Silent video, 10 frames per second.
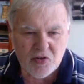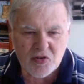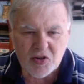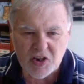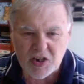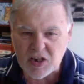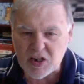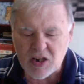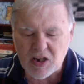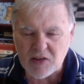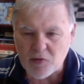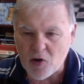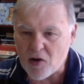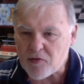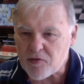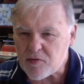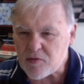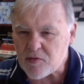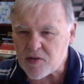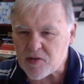e5.
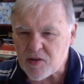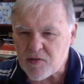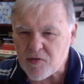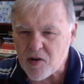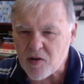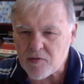Knight to e5.